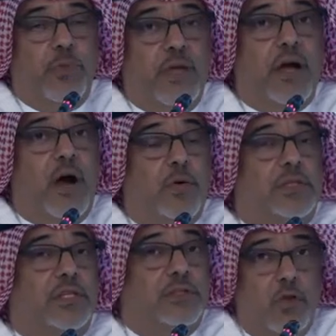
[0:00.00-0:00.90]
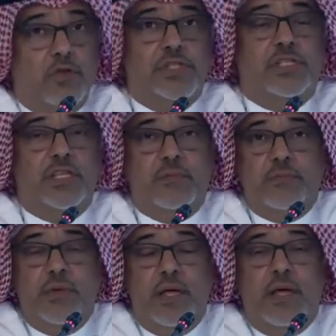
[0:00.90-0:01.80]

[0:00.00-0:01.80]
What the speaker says: make our technology team